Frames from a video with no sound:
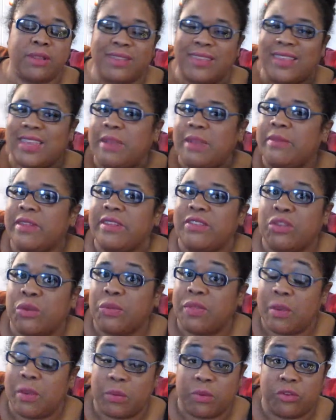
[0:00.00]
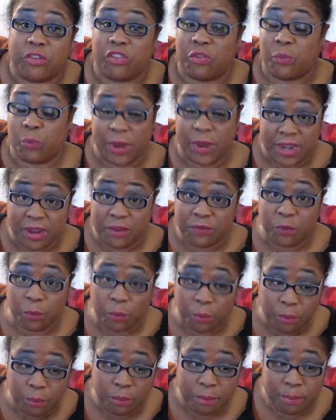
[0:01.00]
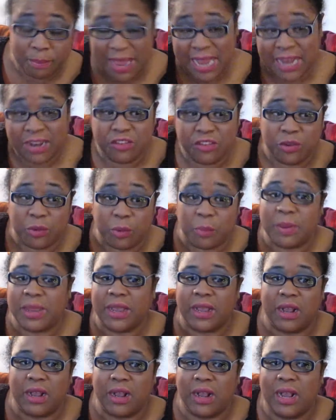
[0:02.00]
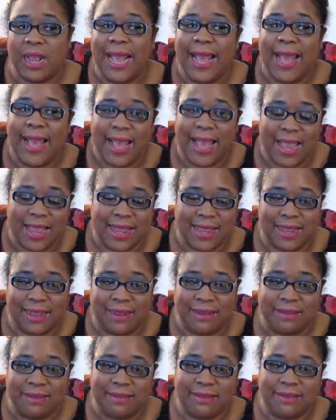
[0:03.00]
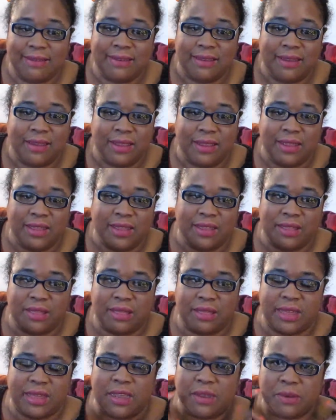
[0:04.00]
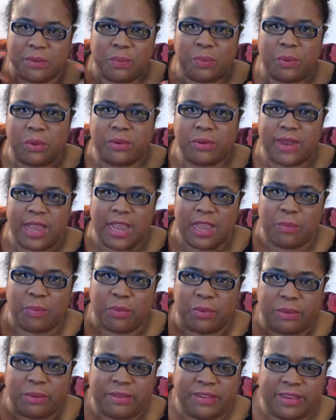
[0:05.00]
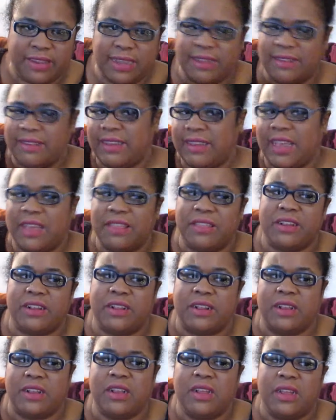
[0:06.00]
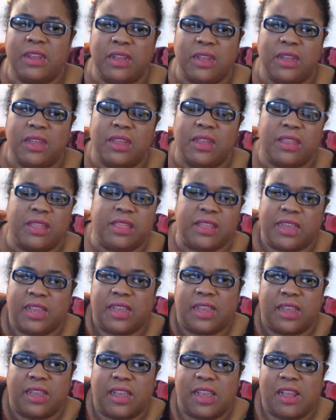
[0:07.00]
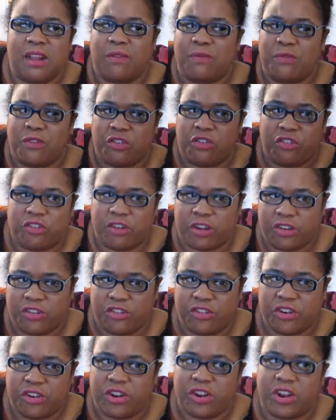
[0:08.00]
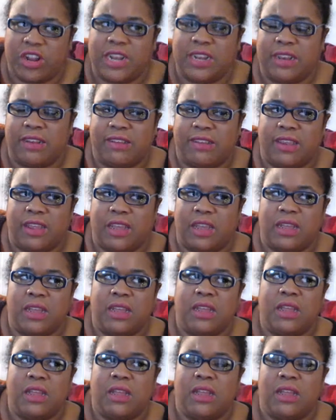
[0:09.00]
seemed as though they were just waiting for men to appear, and they weren't able to get together the infrastructure and to